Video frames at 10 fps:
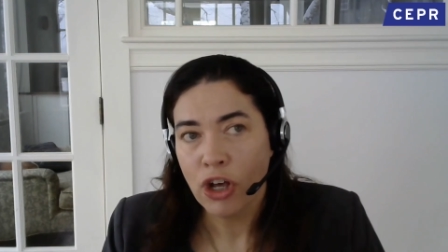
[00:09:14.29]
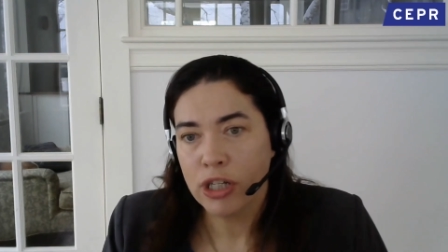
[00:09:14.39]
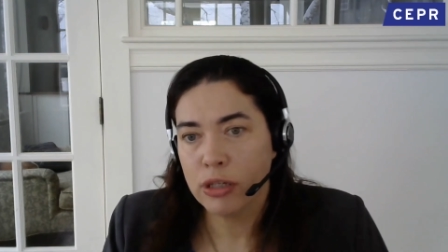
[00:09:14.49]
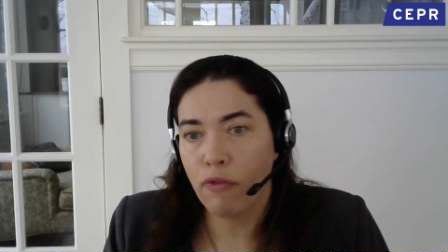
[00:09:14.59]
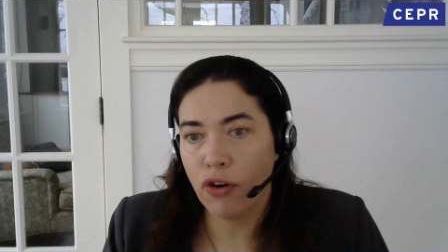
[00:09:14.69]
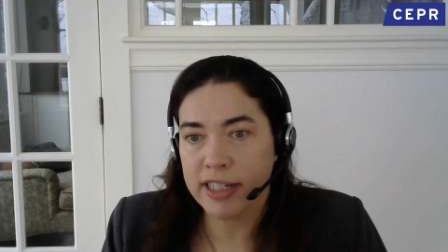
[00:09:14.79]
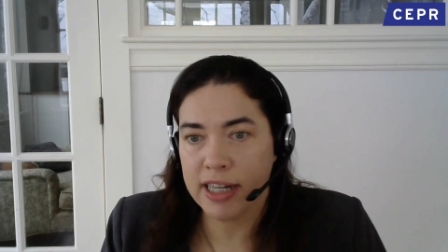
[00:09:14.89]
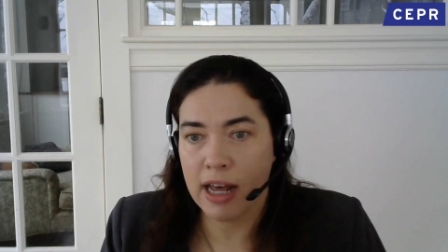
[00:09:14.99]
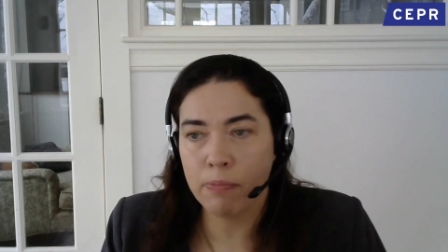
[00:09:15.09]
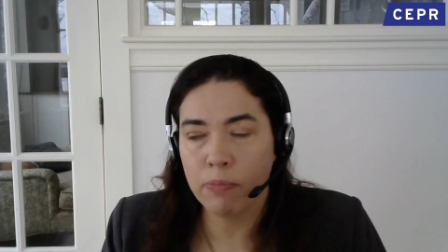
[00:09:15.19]
So, for
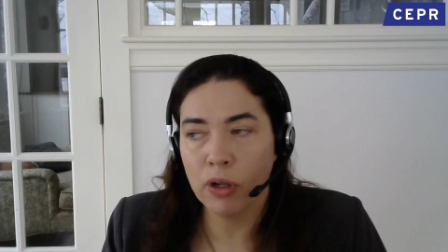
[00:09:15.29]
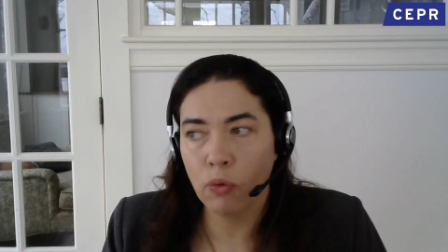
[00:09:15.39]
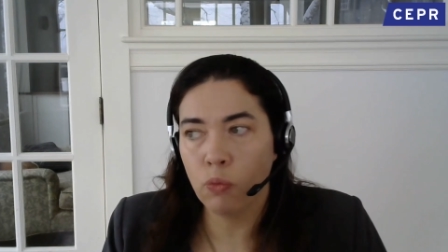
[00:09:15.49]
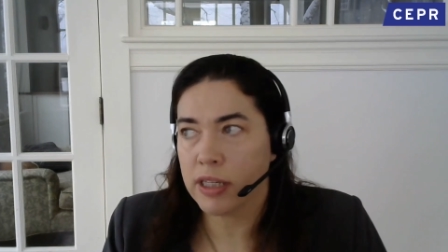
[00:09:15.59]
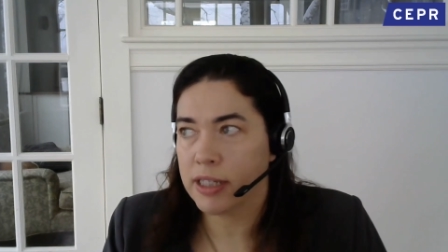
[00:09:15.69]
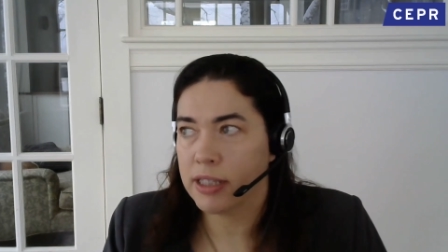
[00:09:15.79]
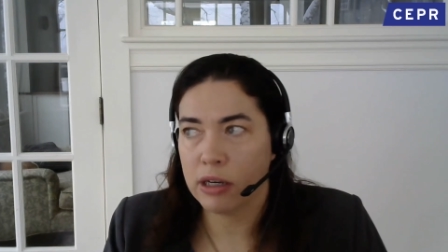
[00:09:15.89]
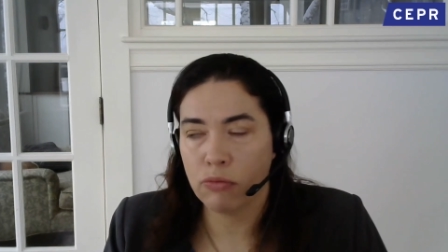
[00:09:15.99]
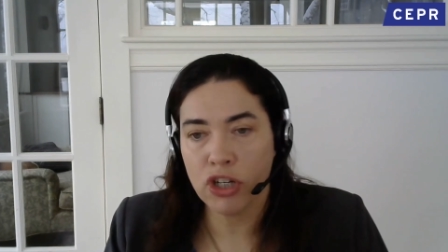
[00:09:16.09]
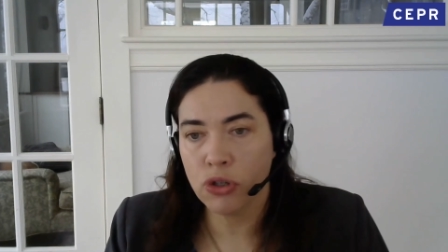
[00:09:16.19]
example, with
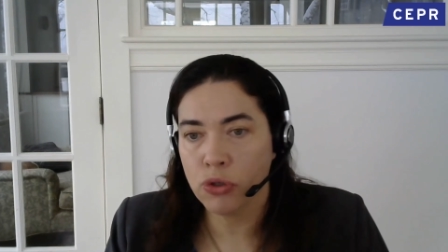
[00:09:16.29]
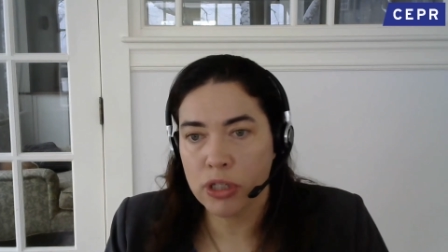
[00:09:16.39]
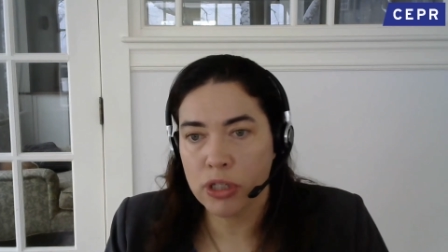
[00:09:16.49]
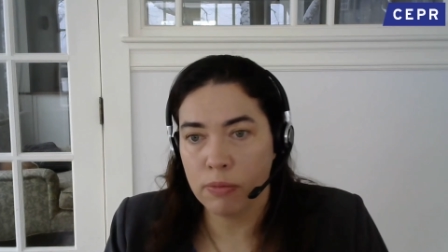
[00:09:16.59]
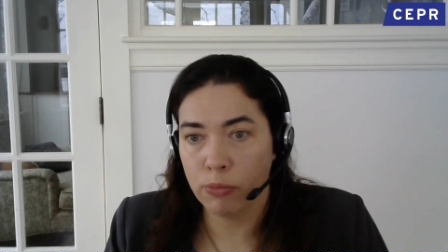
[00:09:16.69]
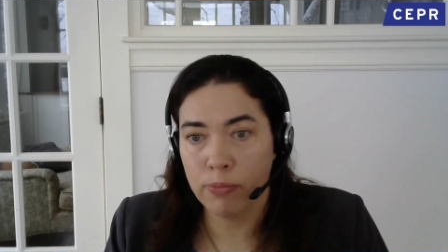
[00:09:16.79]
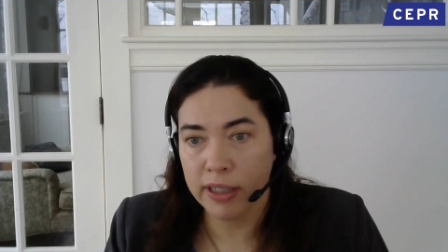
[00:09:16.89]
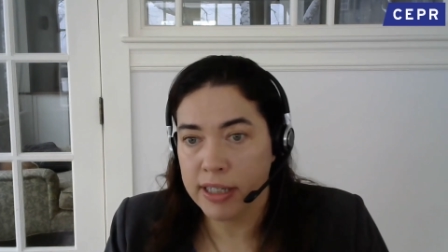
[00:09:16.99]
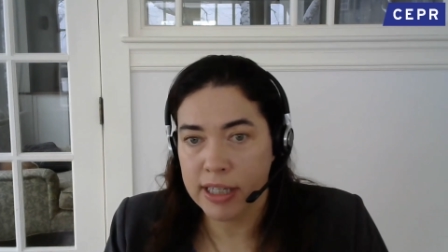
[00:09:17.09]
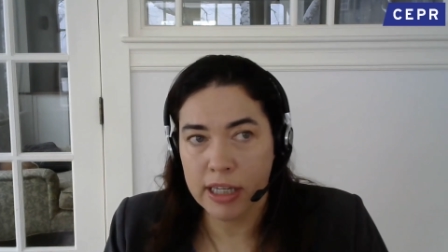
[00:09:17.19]
the reduced
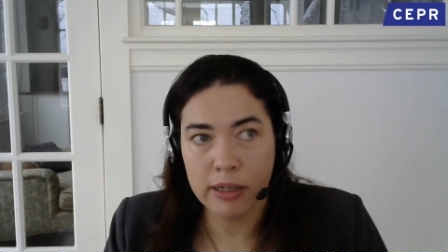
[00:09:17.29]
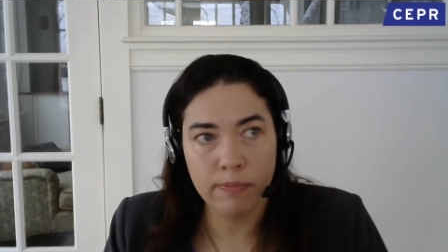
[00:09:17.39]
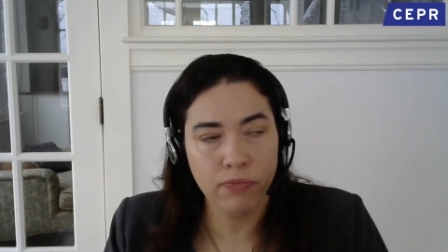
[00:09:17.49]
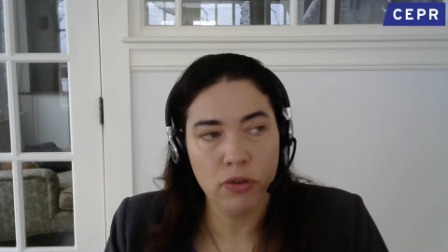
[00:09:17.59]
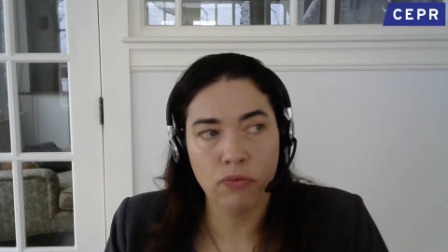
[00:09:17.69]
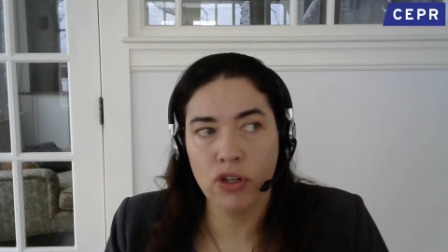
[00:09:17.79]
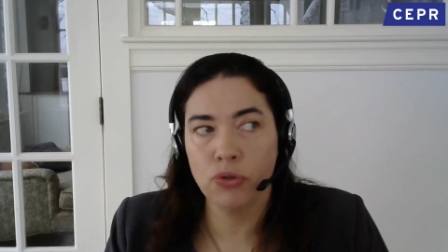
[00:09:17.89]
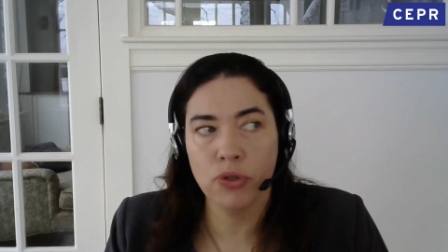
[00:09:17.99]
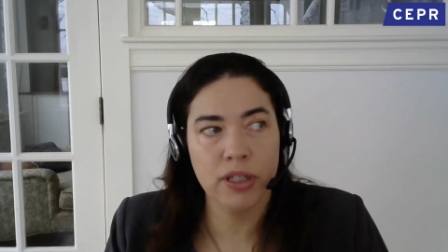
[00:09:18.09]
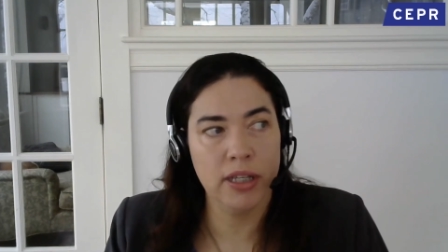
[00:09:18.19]
mobility,
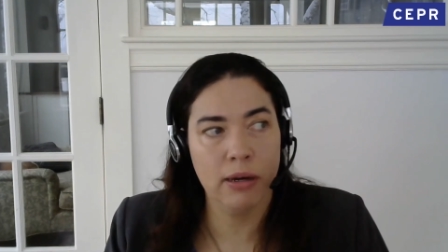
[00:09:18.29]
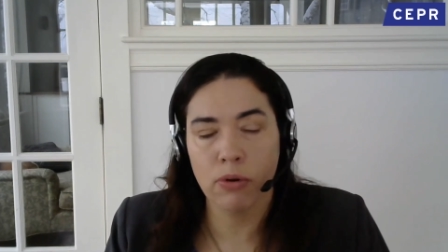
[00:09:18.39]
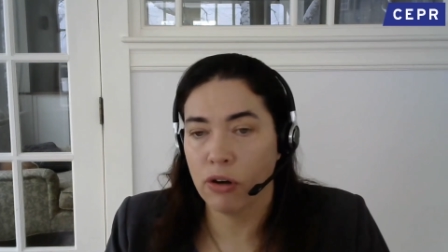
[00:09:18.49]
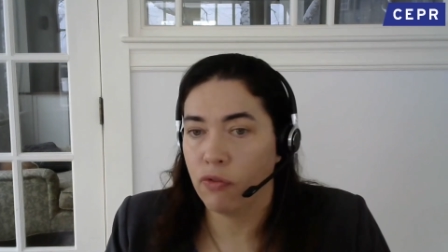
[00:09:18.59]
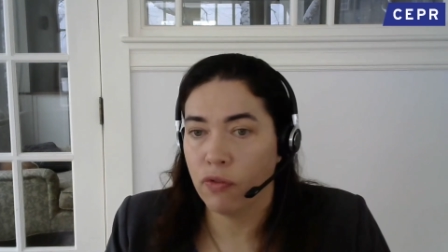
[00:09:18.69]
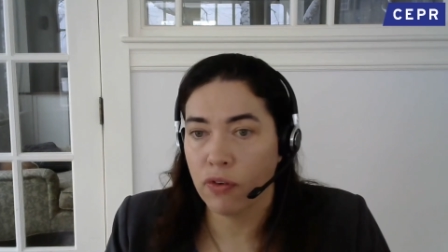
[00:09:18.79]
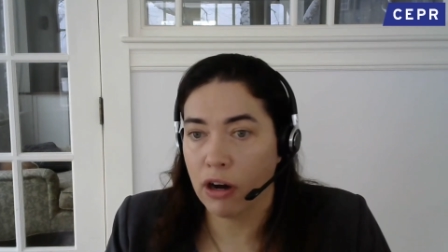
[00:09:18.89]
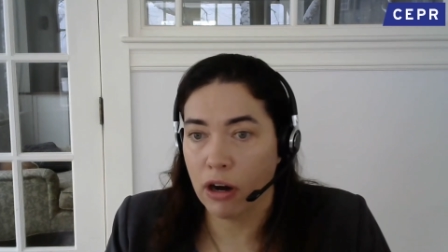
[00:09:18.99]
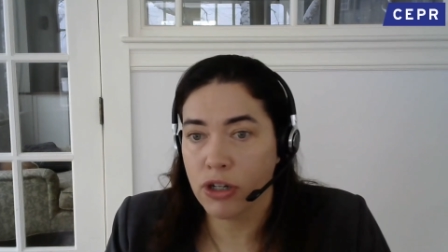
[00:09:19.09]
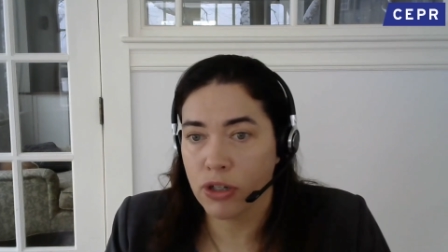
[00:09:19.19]
reduced number of
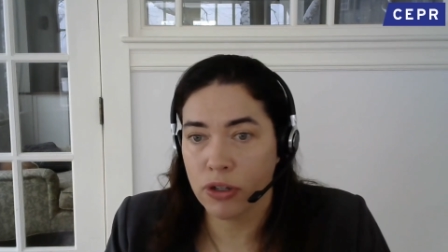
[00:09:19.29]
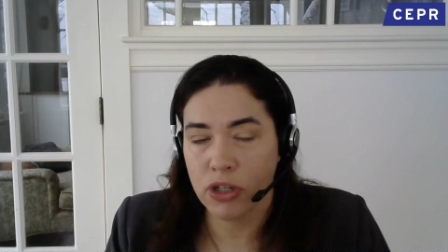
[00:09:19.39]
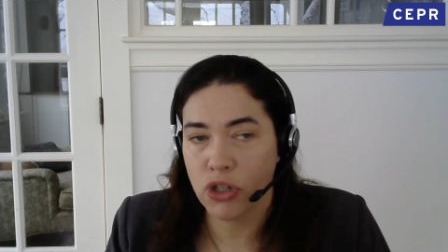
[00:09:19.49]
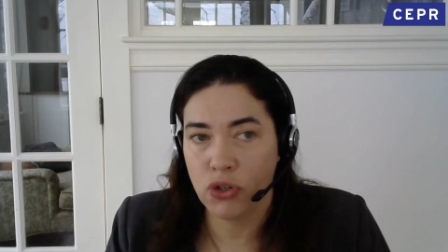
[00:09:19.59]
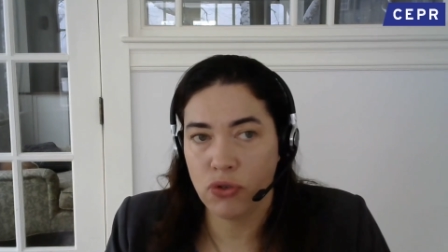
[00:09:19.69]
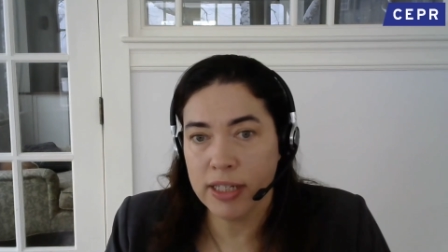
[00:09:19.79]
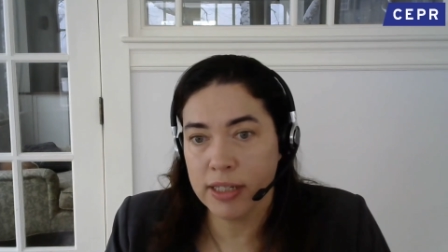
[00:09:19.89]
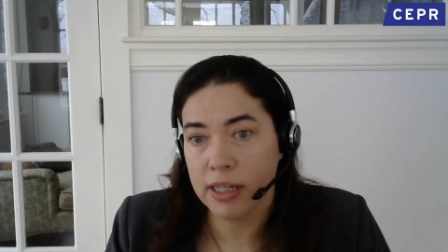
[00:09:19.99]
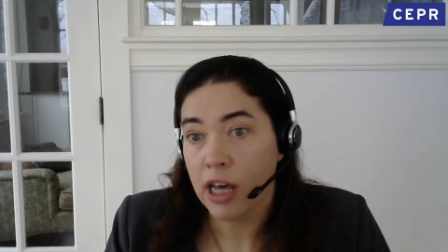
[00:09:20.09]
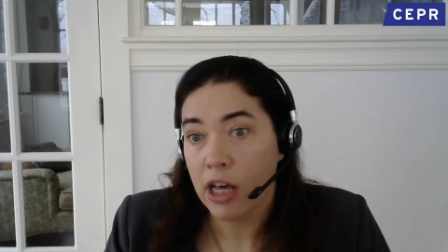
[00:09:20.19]
cars on the
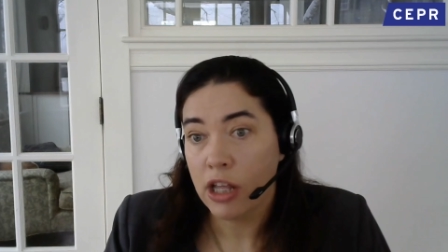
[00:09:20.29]
streets,